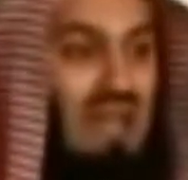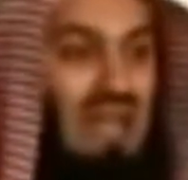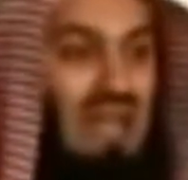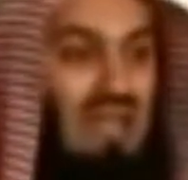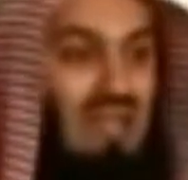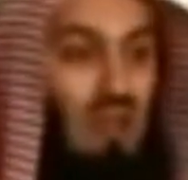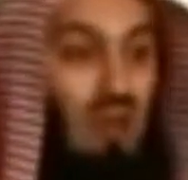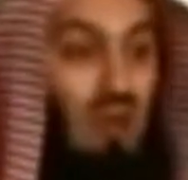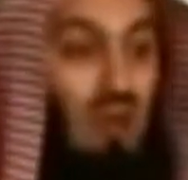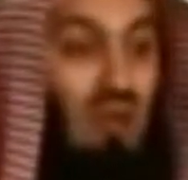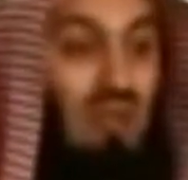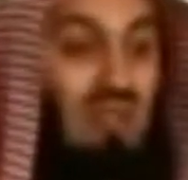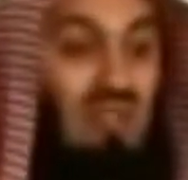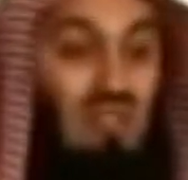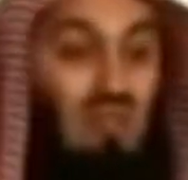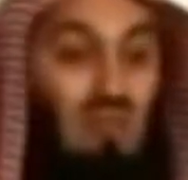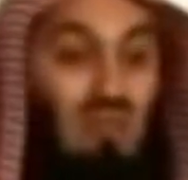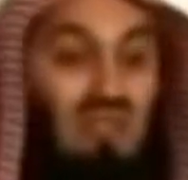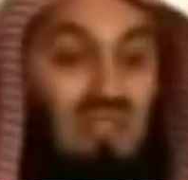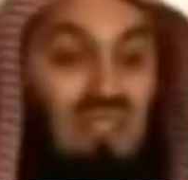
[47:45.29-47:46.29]
And the
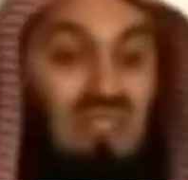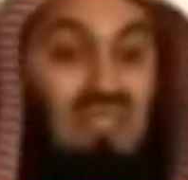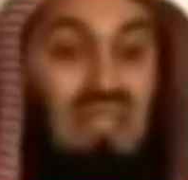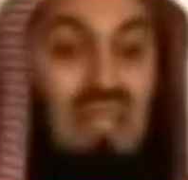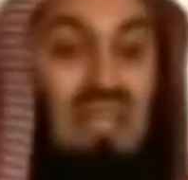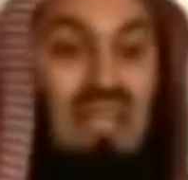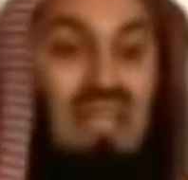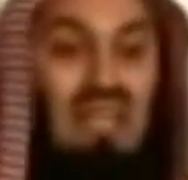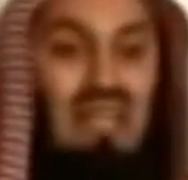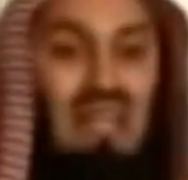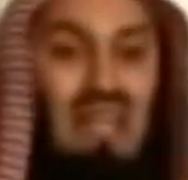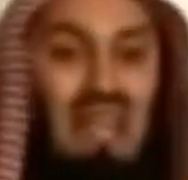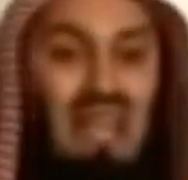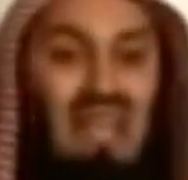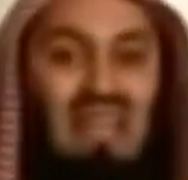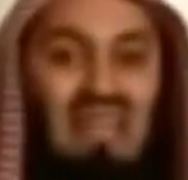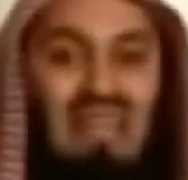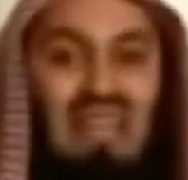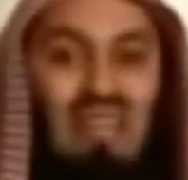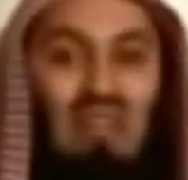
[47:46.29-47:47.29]
horses were struck.
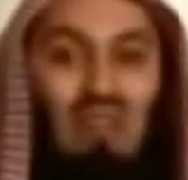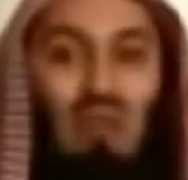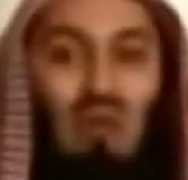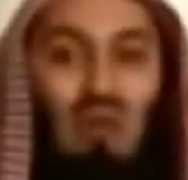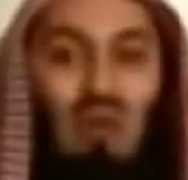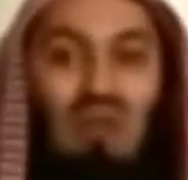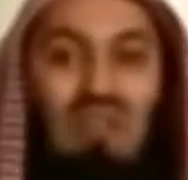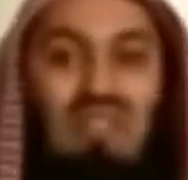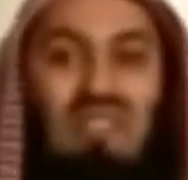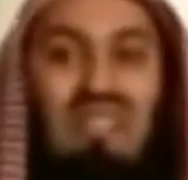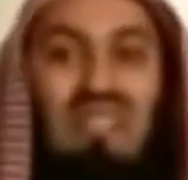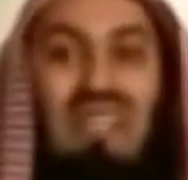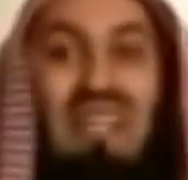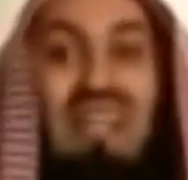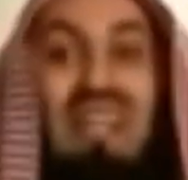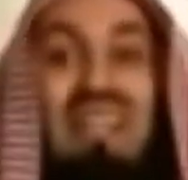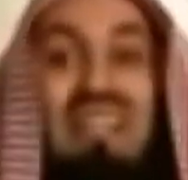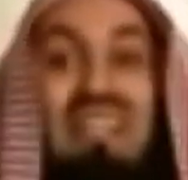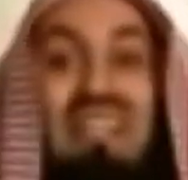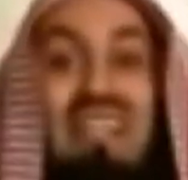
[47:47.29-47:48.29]
And that caused
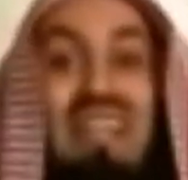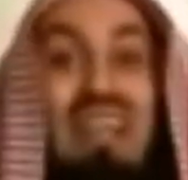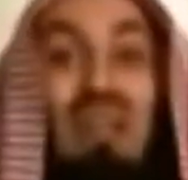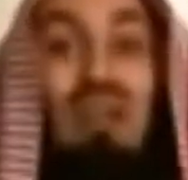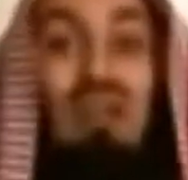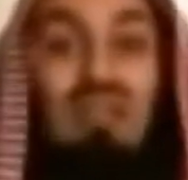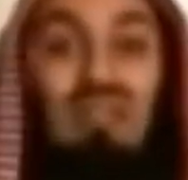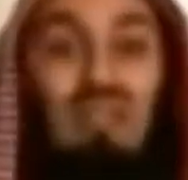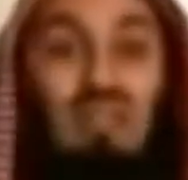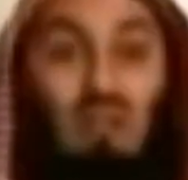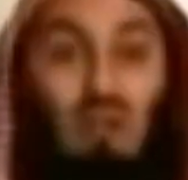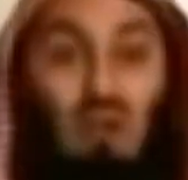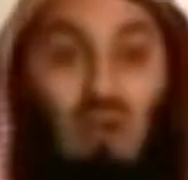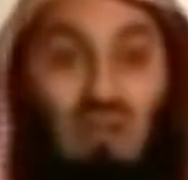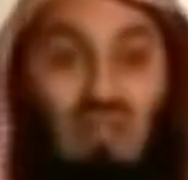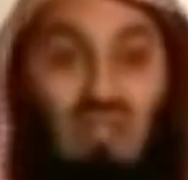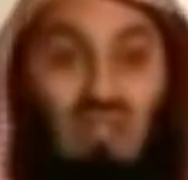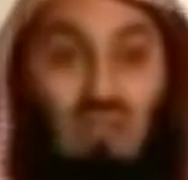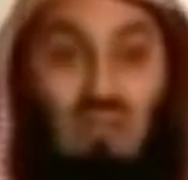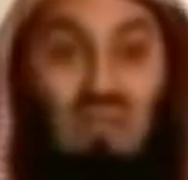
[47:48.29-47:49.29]
great chaos, and the
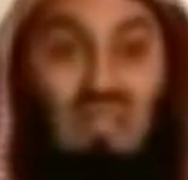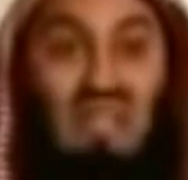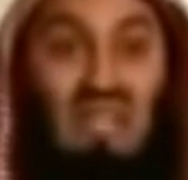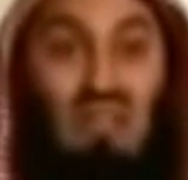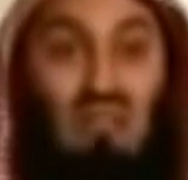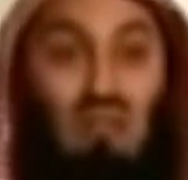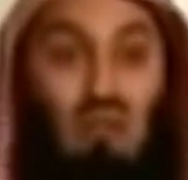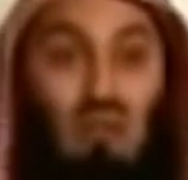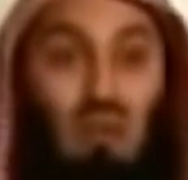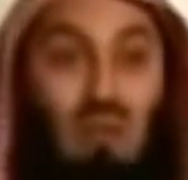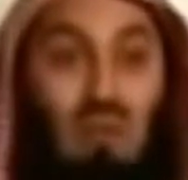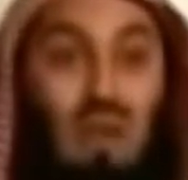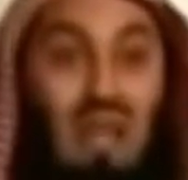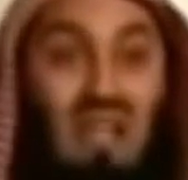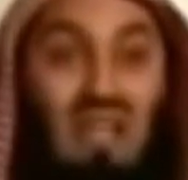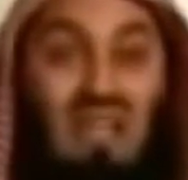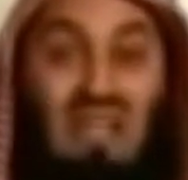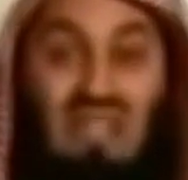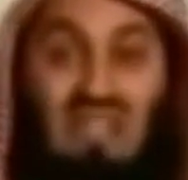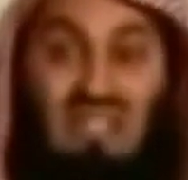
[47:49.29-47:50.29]
horses began to go
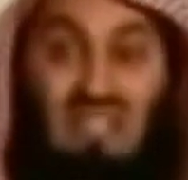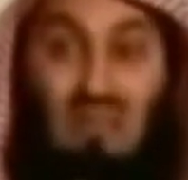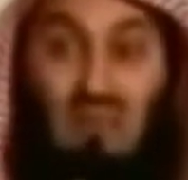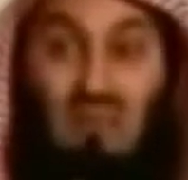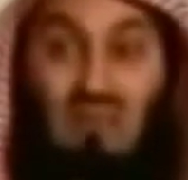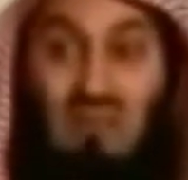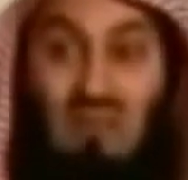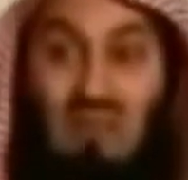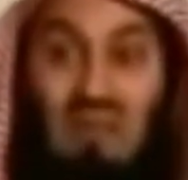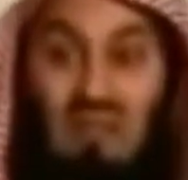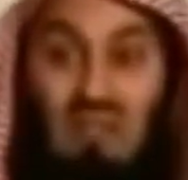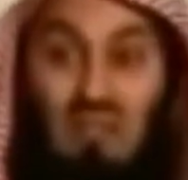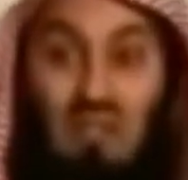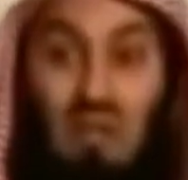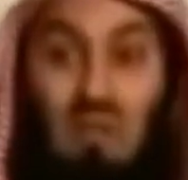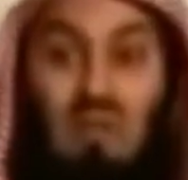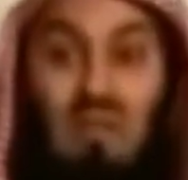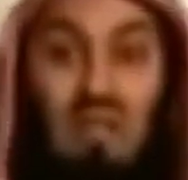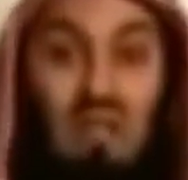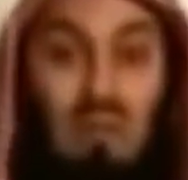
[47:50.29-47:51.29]
back. Some of them had
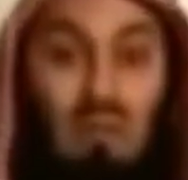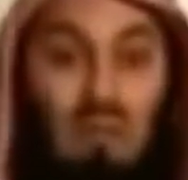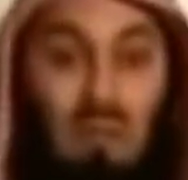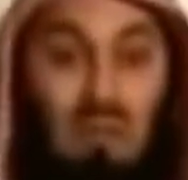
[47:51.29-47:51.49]
dropped.